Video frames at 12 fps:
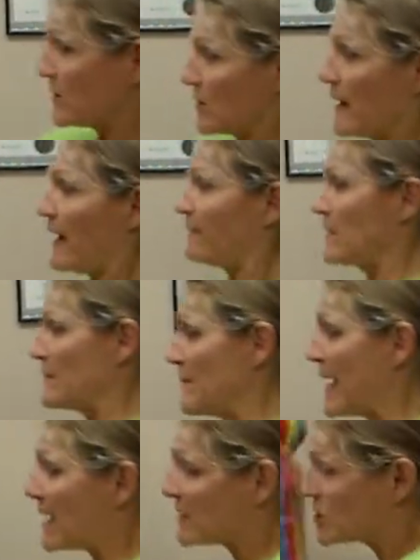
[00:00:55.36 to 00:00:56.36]
when you're having
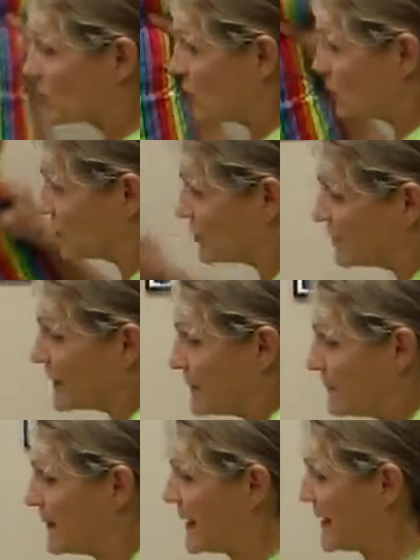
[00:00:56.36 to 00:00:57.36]
back, shoulder, or
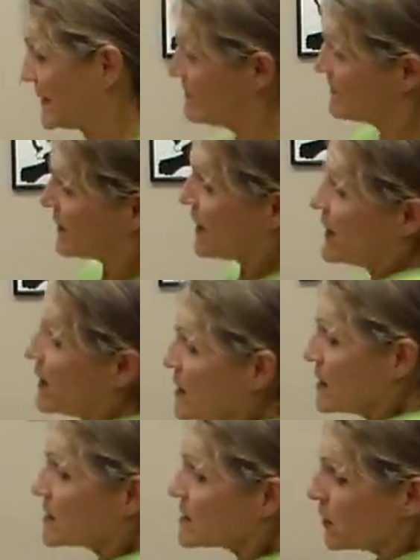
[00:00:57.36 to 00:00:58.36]
hip pain.
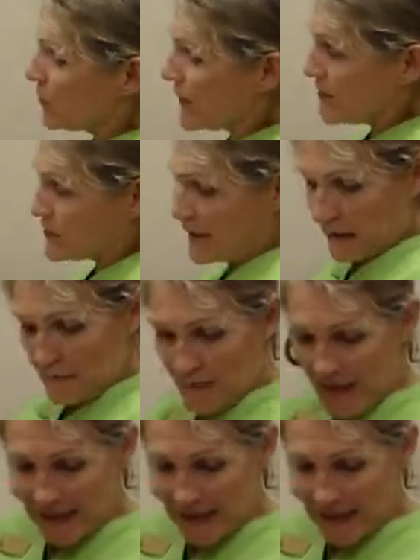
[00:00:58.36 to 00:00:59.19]
So when you get in